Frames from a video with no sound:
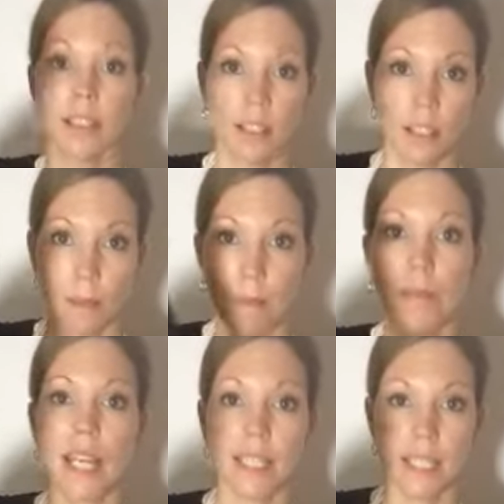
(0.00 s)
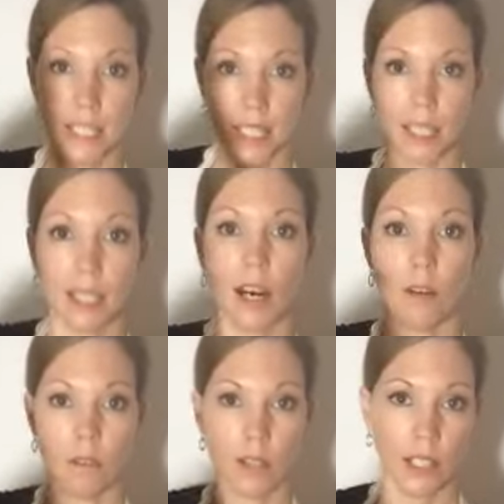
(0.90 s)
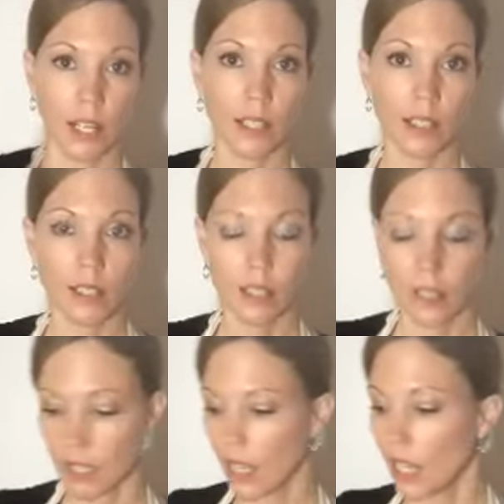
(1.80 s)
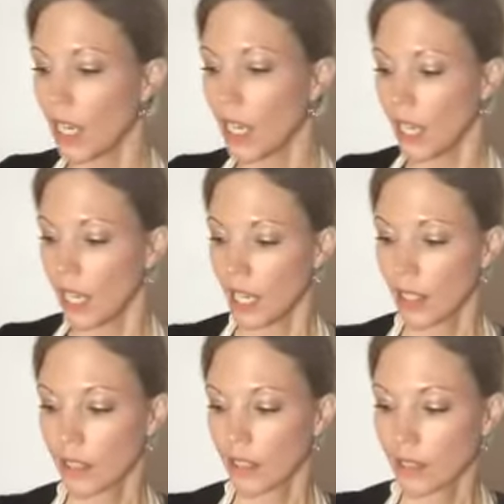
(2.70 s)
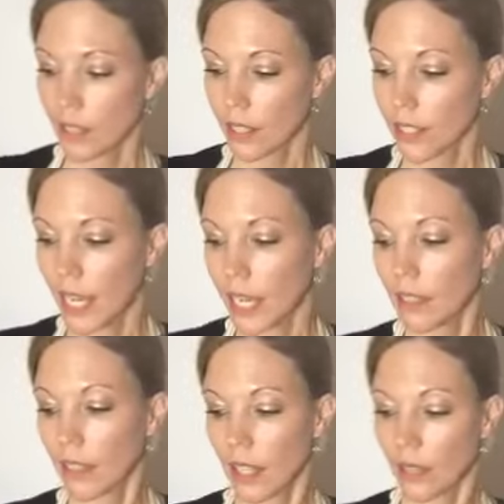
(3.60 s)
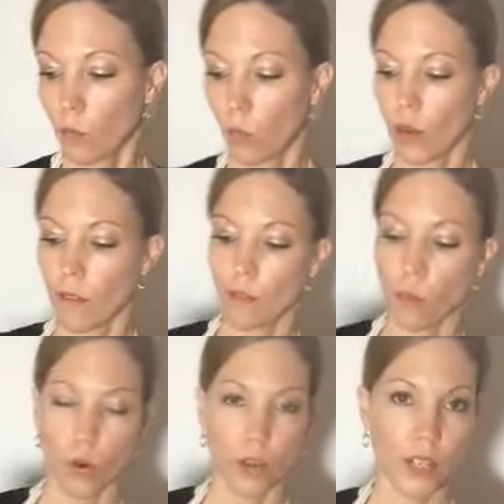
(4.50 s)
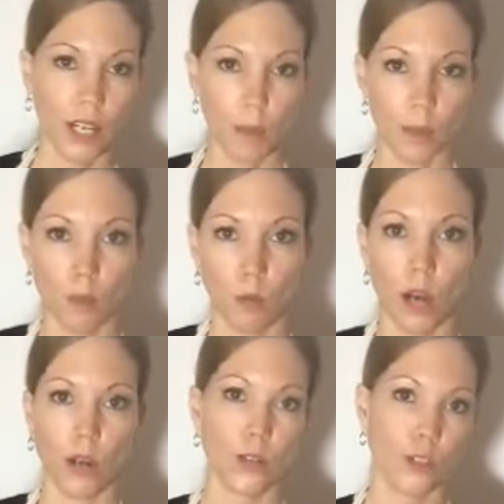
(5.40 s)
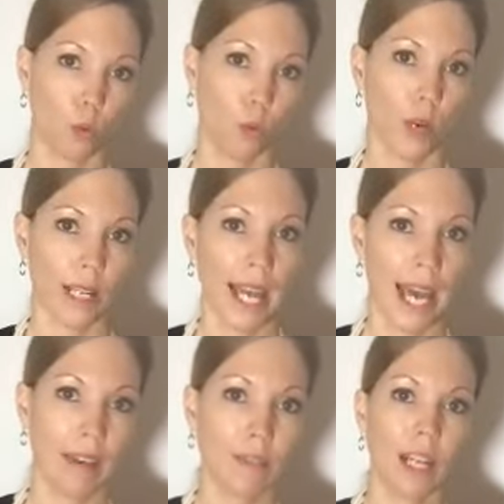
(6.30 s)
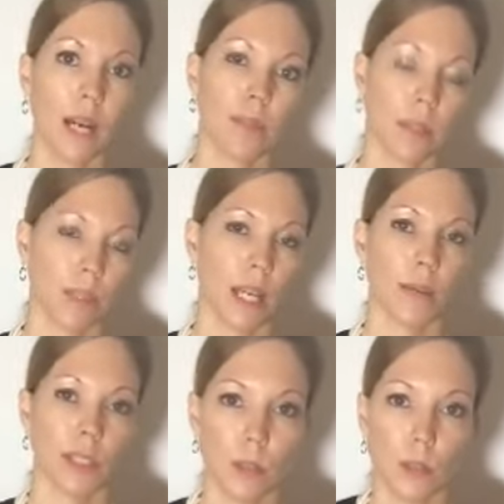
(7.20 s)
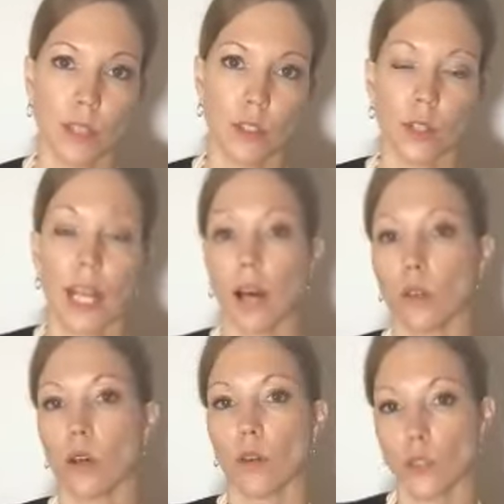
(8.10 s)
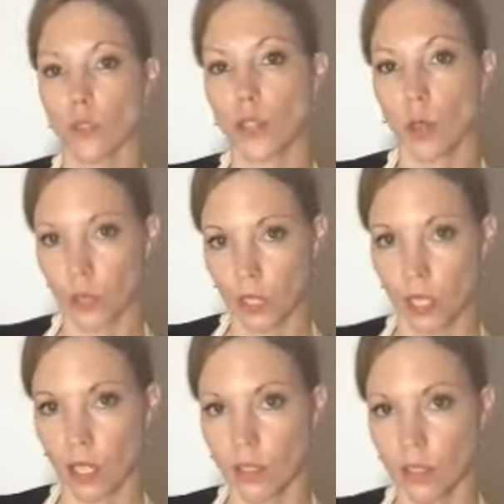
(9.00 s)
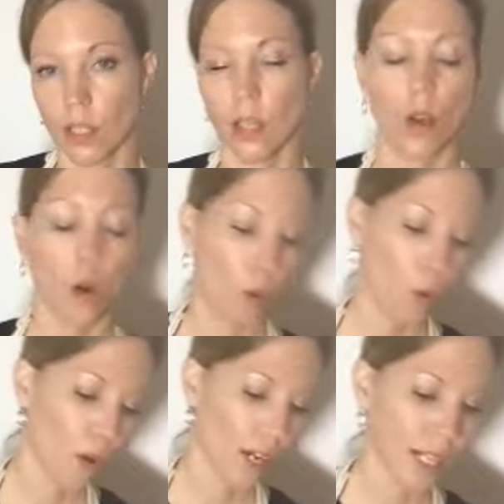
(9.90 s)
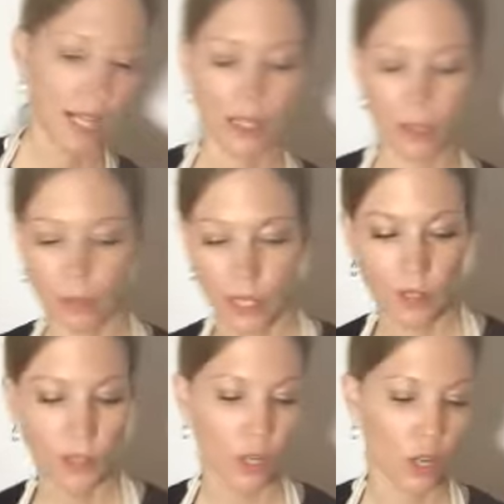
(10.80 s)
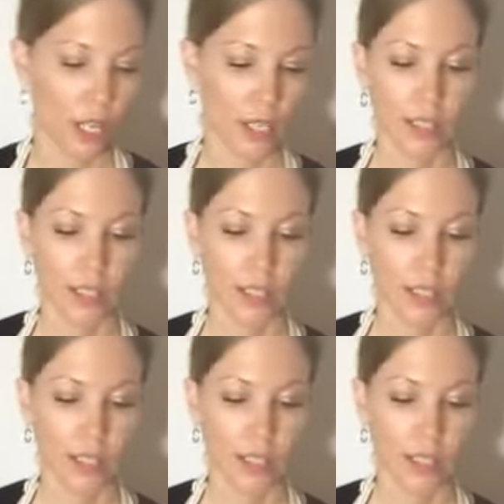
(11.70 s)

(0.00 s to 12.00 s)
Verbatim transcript: mixing of the nuts. It can take like one fourth cup of water to one half cup. Sometimes it depends on how long you soak the nuts, or it kind of depends on